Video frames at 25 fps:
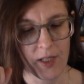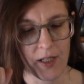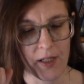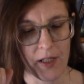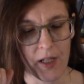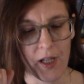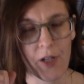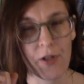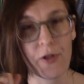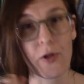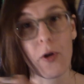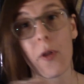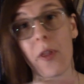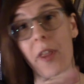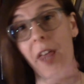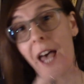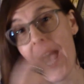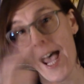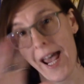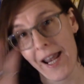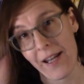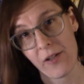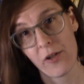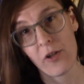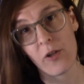So
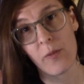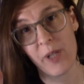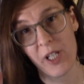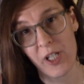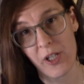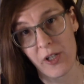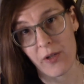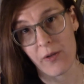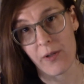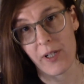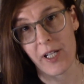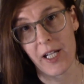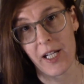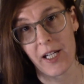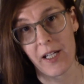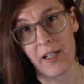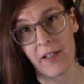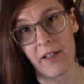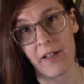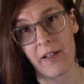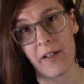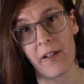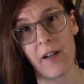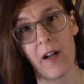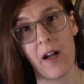that you'll be
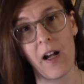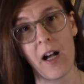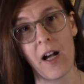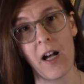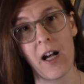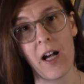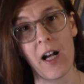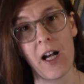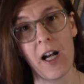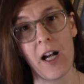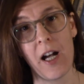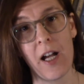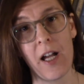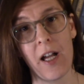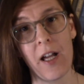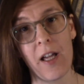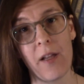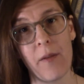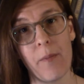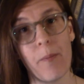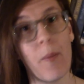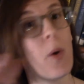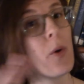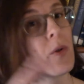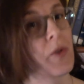doing
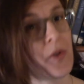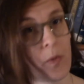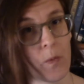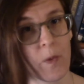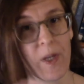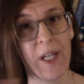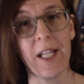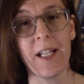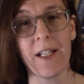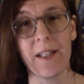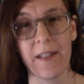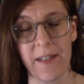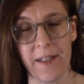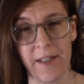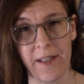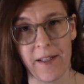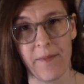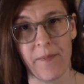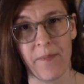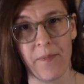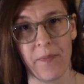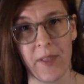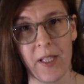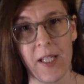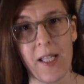on most weeks,
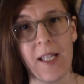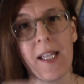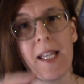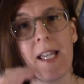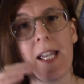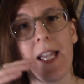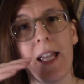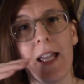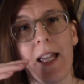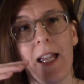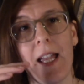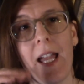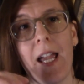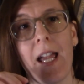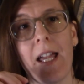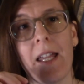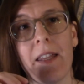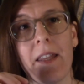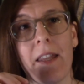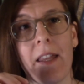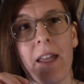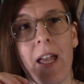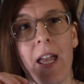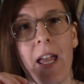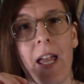
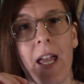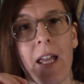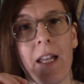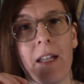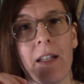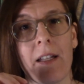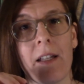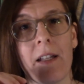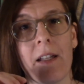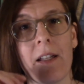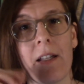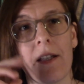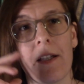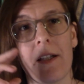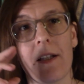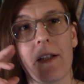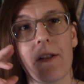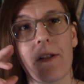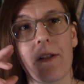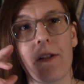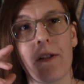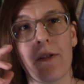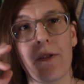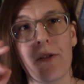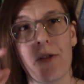and then
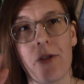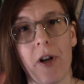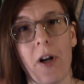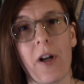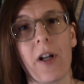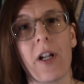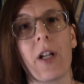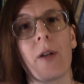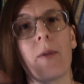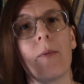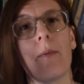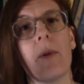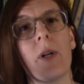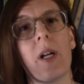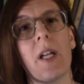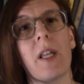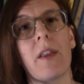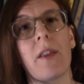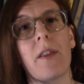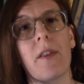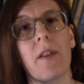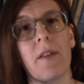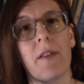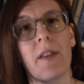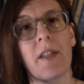starting
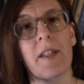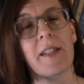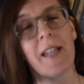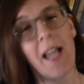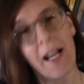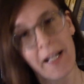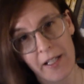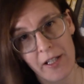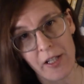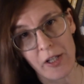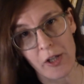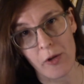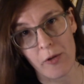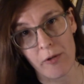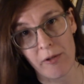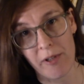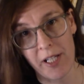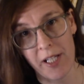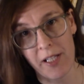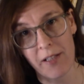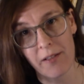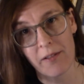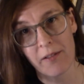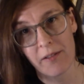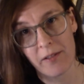with the second
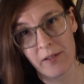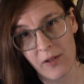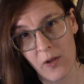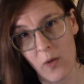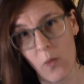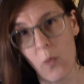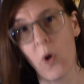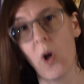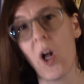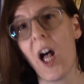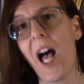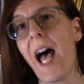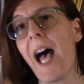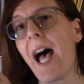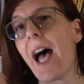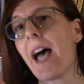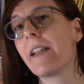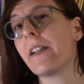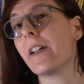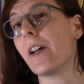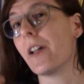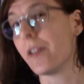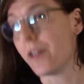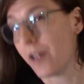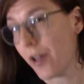unit, we'll
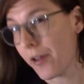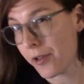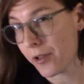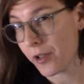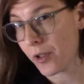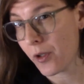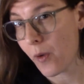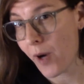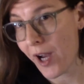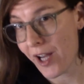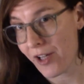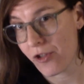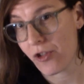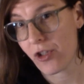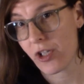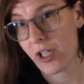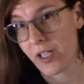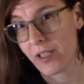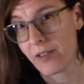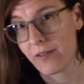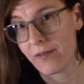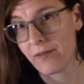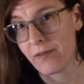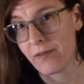add another question